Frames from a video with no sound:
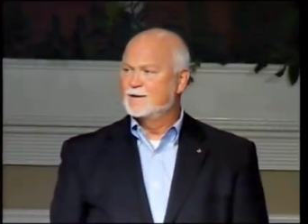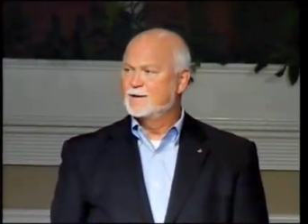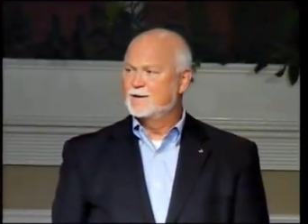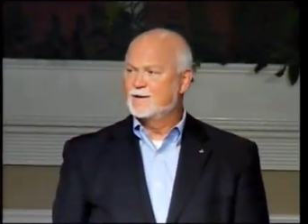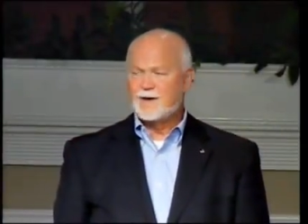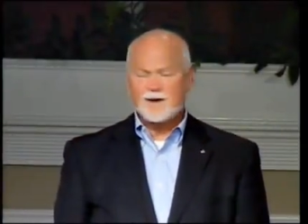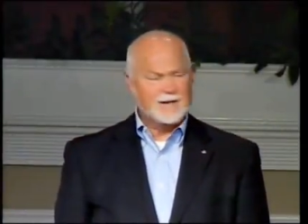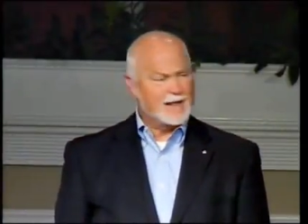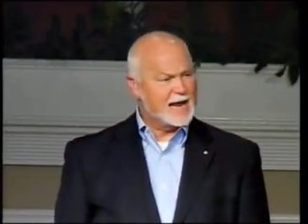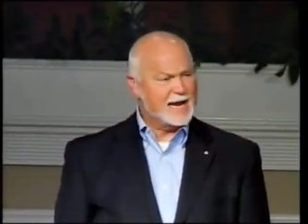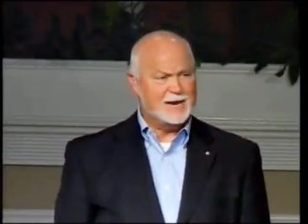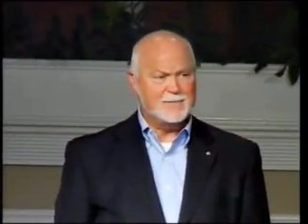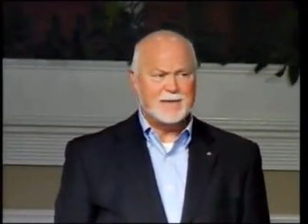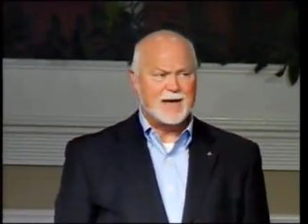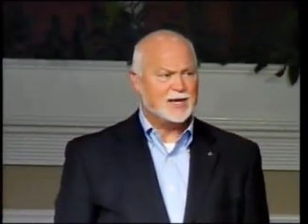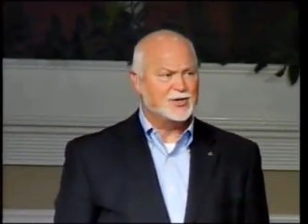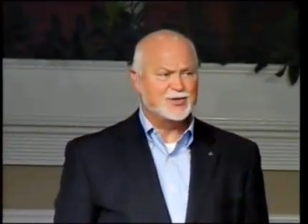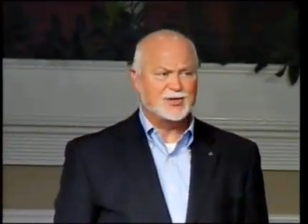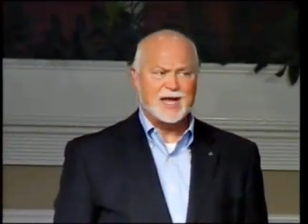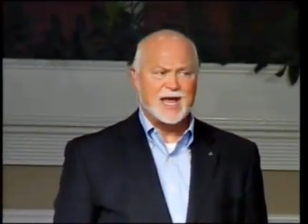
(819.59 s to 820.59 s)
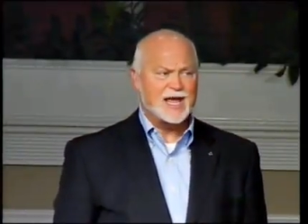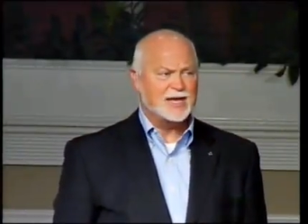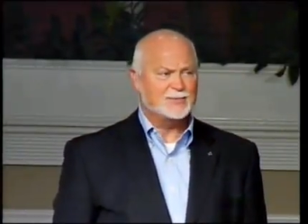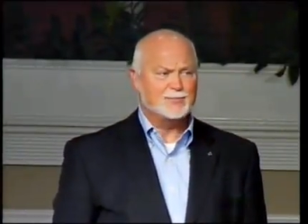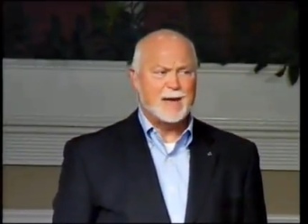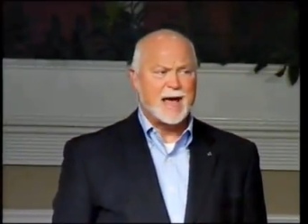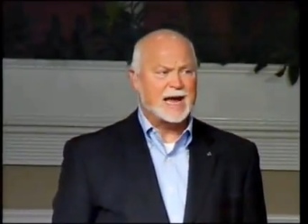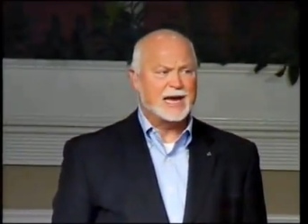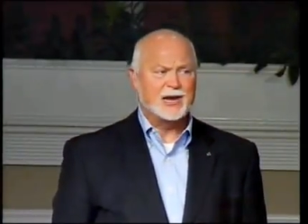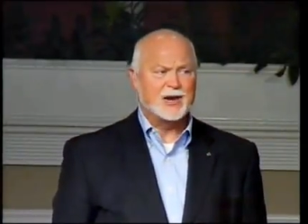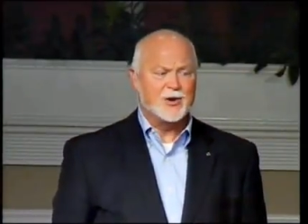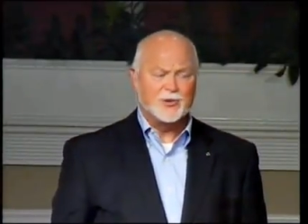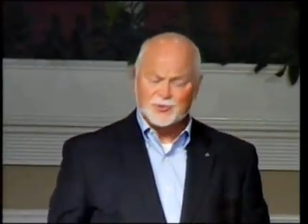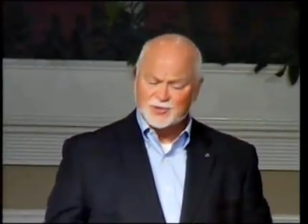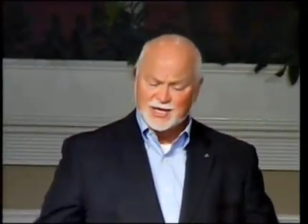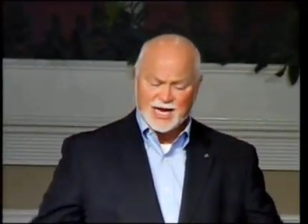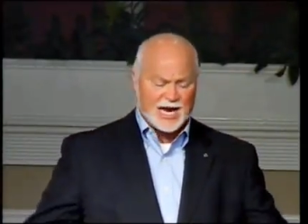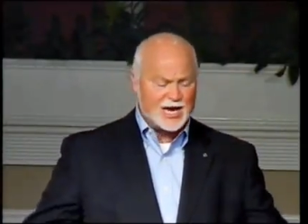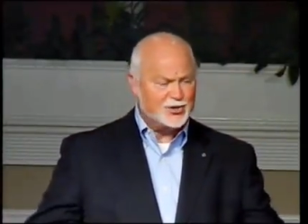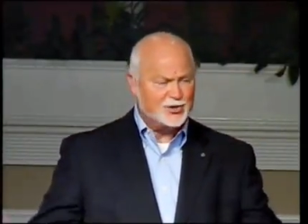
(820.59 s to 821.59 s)
No, that didn't make sense. Back in those
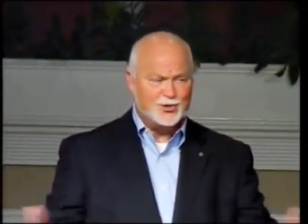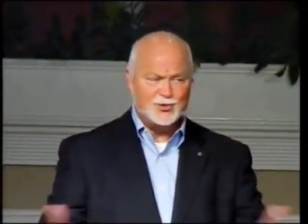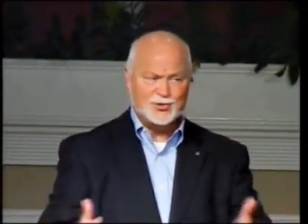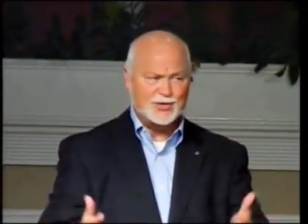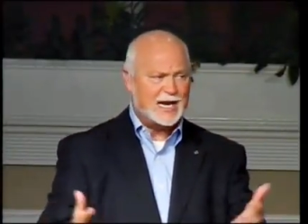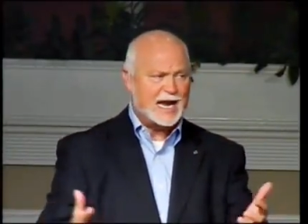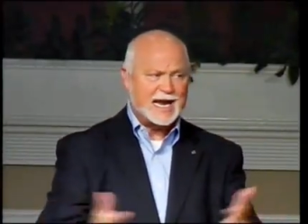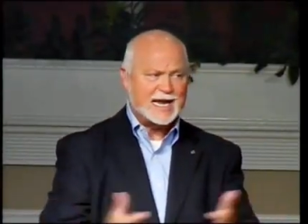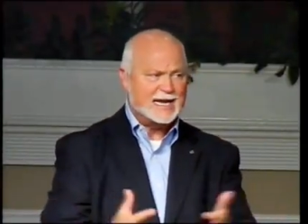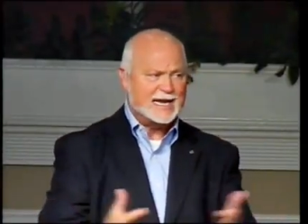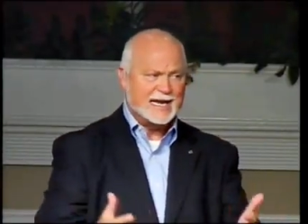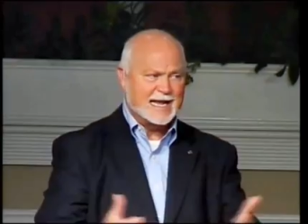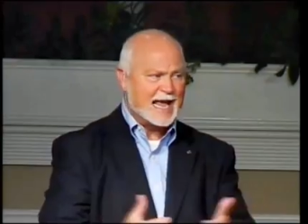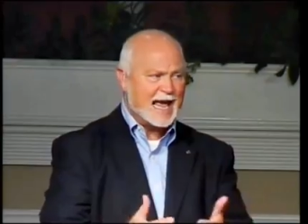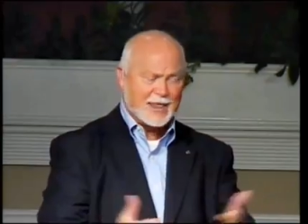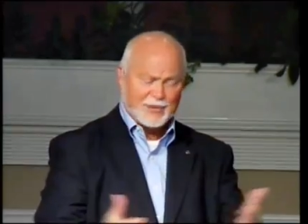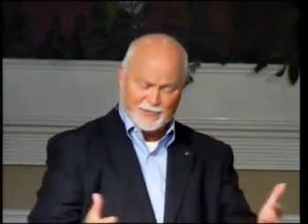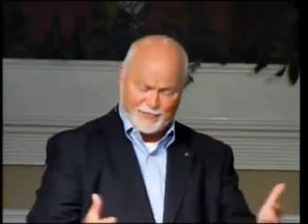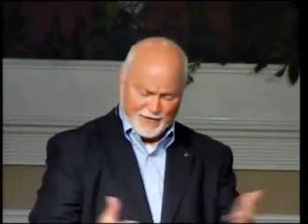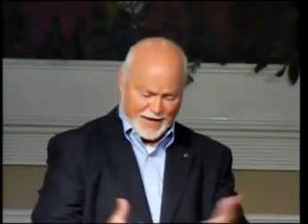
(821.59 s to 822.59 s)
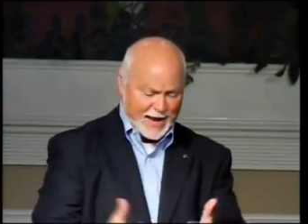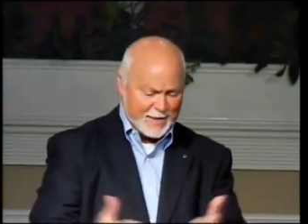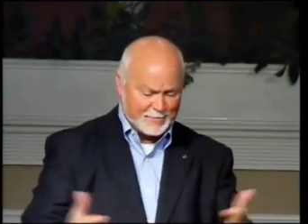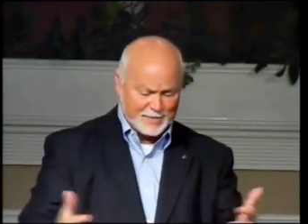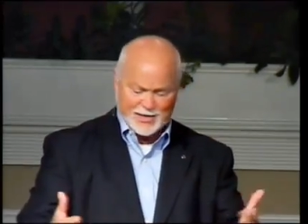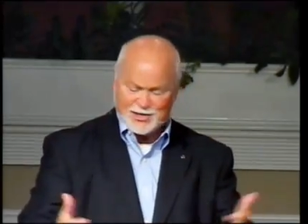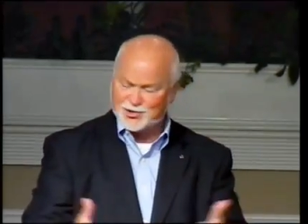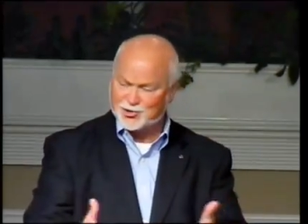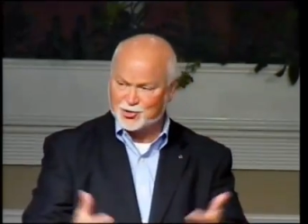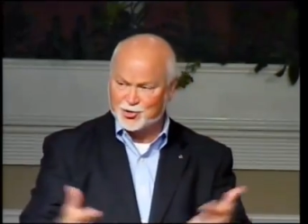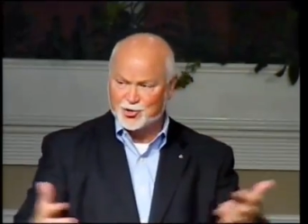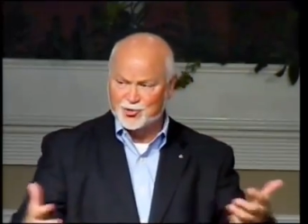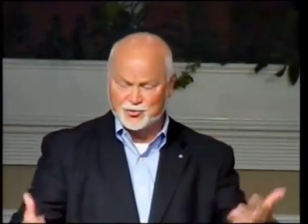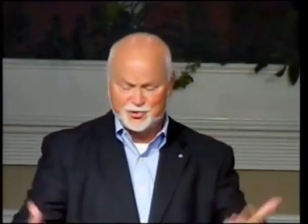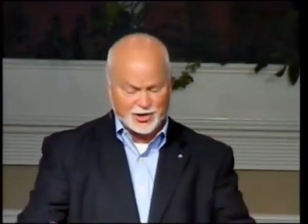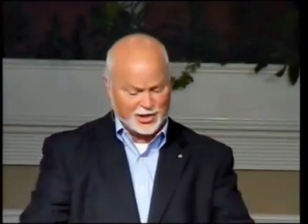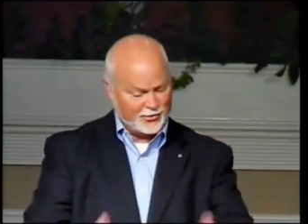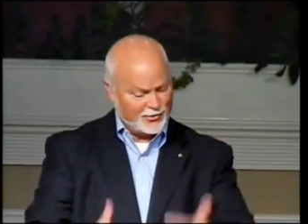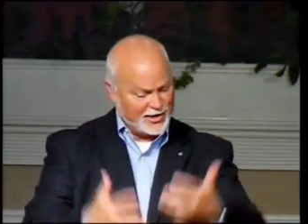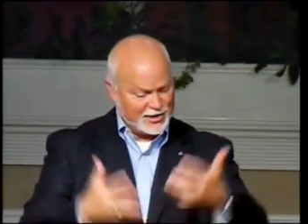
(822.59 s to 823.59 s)
days, you stayed together. Families grew
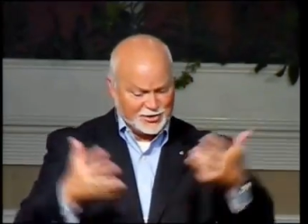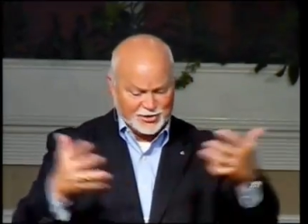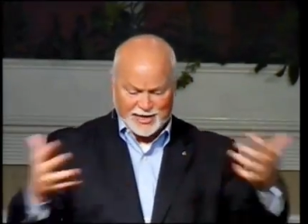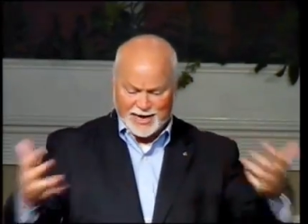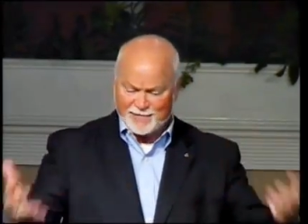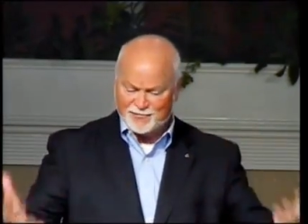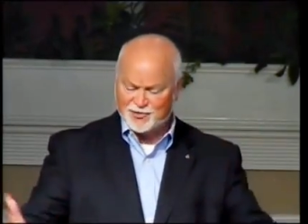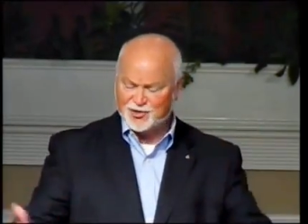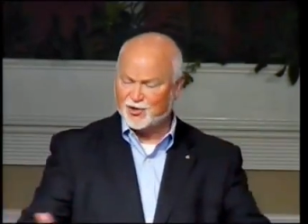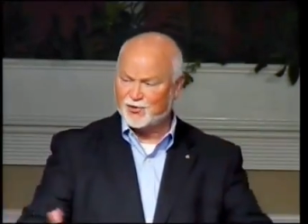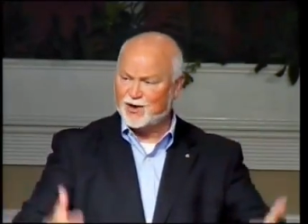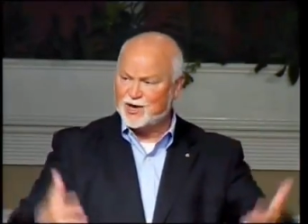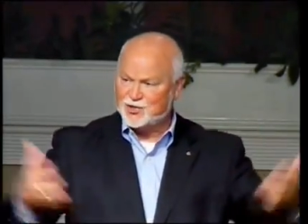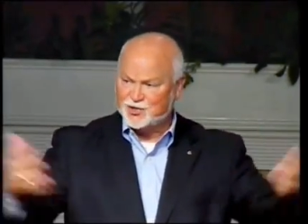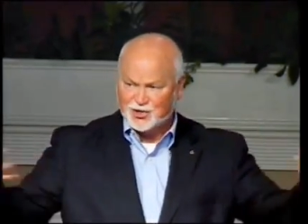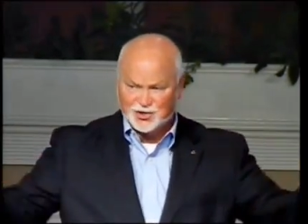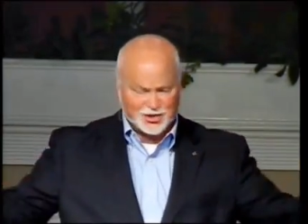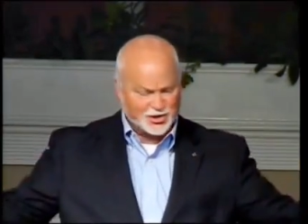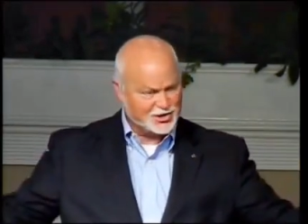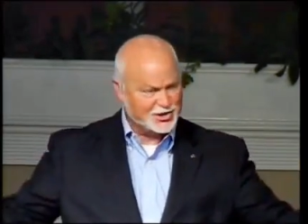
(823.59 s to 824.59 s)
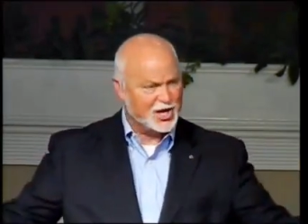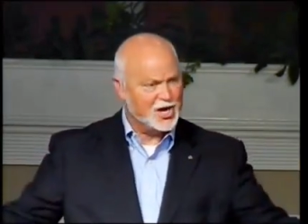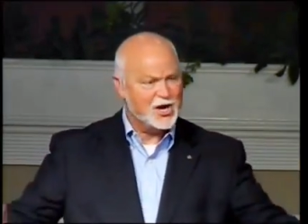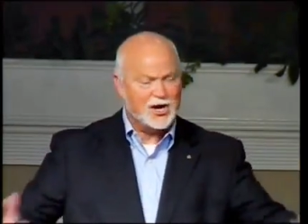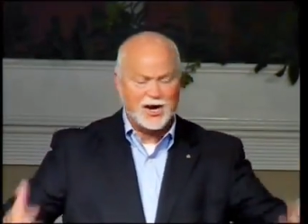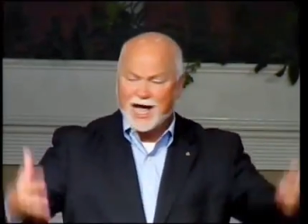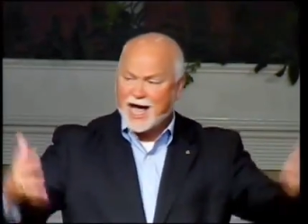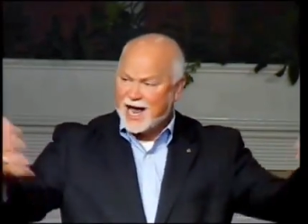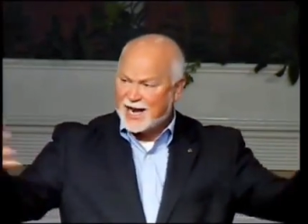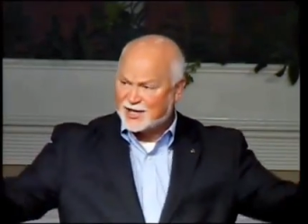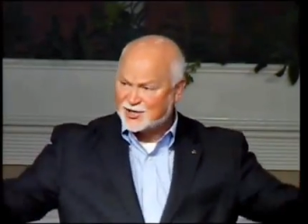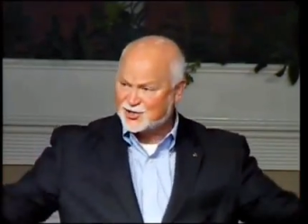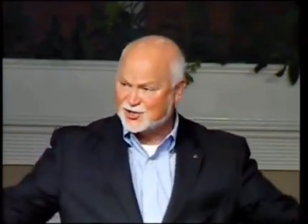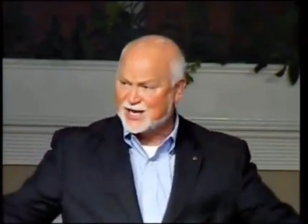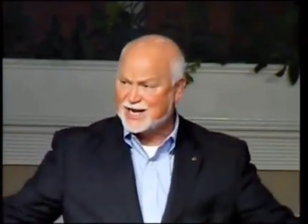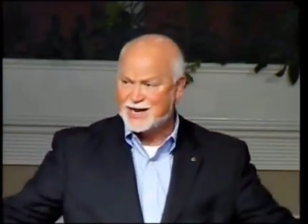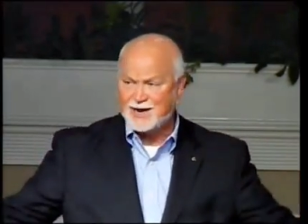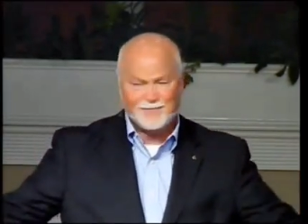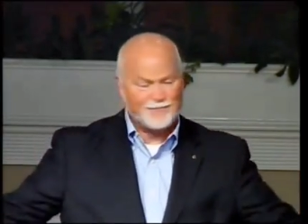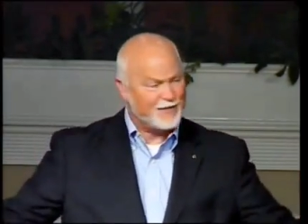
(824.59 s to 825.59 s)
generation after generation, just hung out
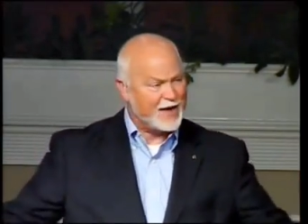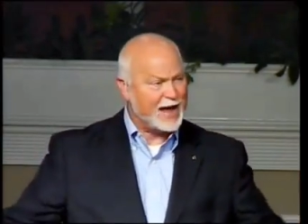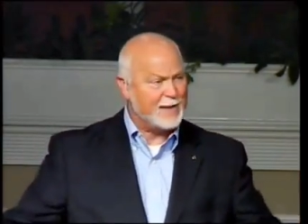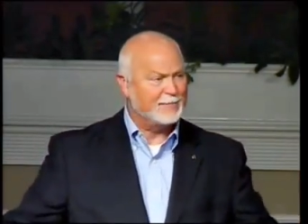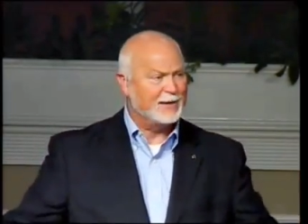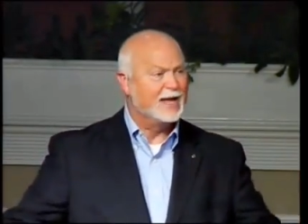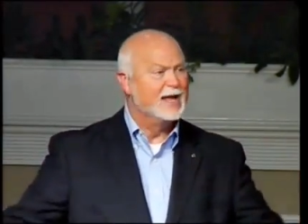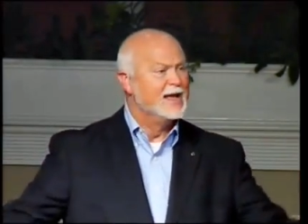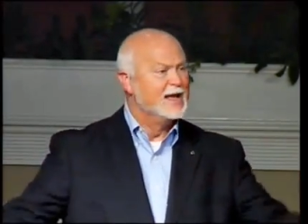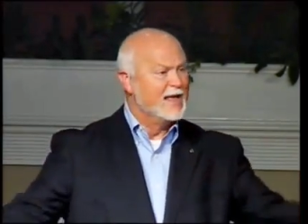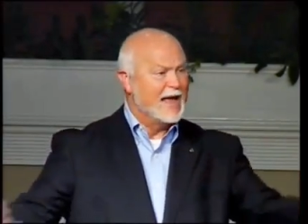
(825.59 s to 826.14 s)
extended family.